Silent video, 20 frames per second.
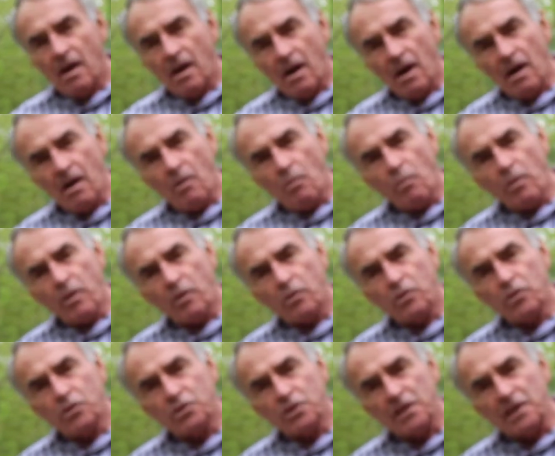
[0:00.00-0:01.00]
We're
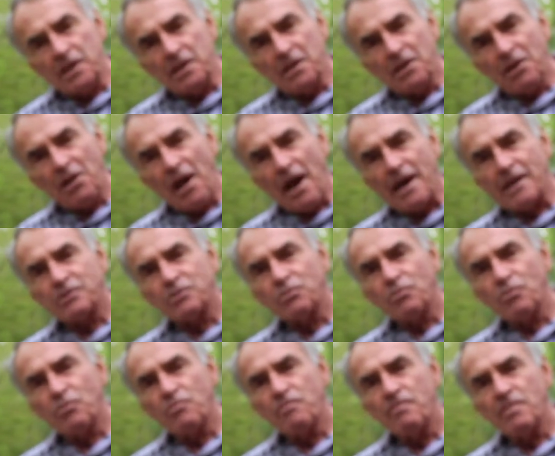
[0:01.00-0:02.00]
usually in the
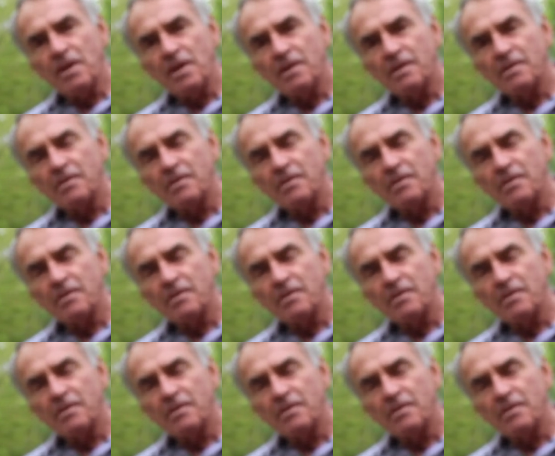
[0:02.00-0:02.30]
classroom